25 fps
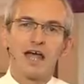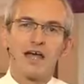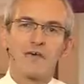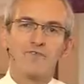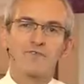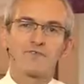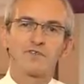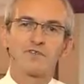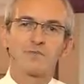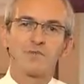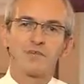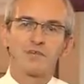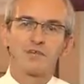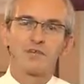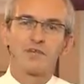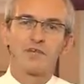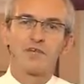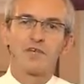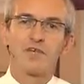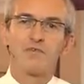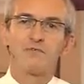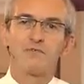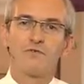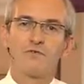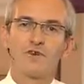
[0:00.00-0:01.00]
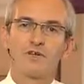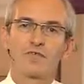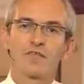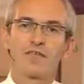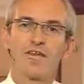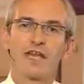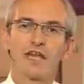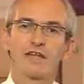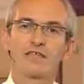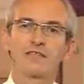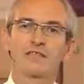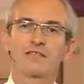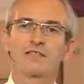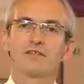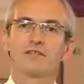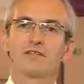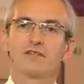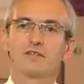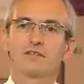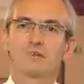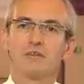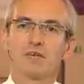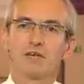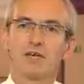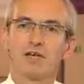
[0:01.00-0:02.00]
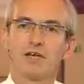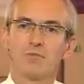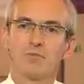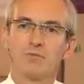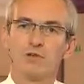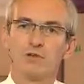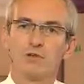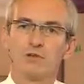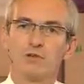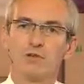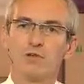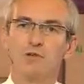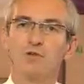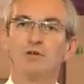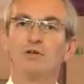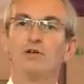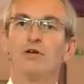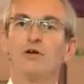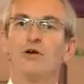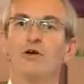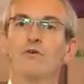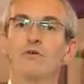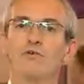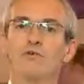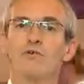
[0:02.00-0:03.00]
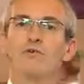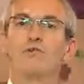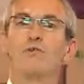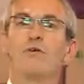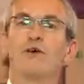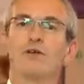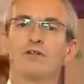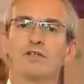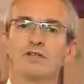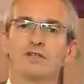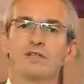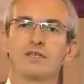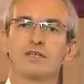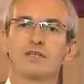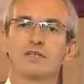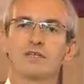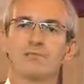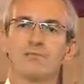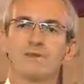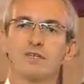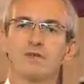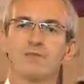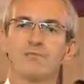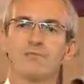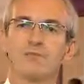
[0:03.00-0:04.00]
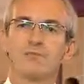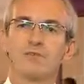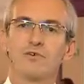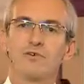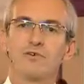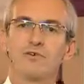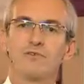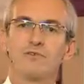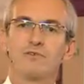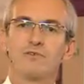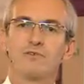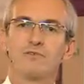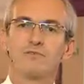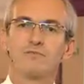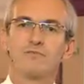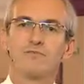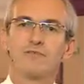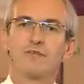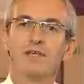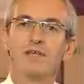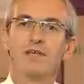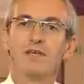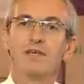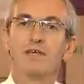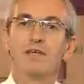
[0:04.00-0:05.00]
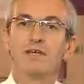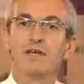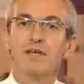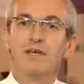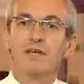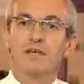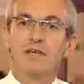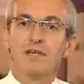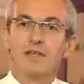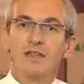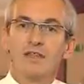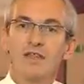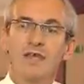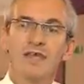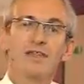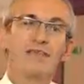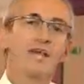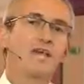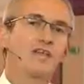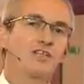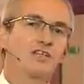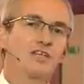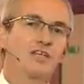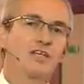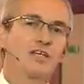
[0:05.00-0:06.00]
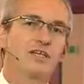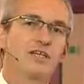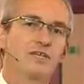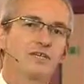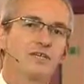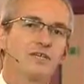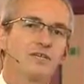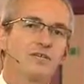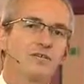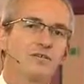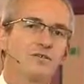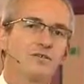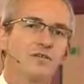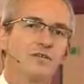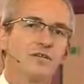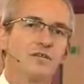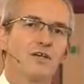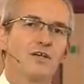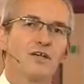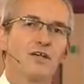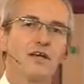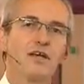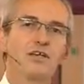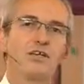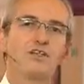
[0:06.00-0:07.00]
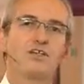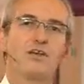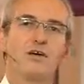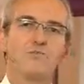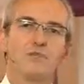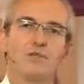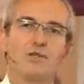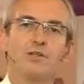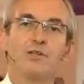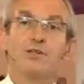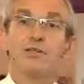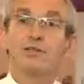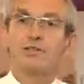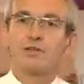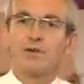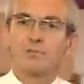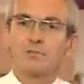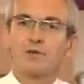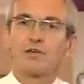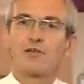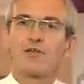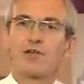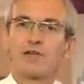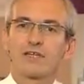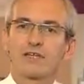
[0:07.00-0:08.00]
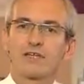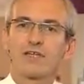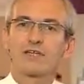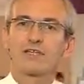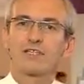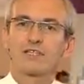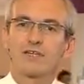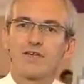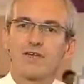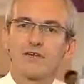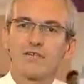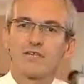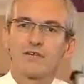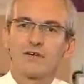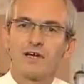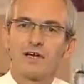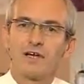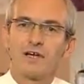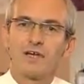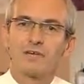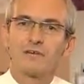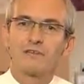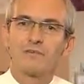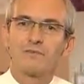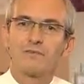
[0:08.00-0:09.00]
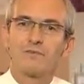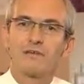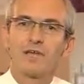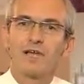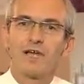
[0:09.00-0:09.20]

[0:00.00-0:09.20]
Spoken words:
have to agree for a text to become law or for a policy to be approved. That actually is a double democratic safeguard.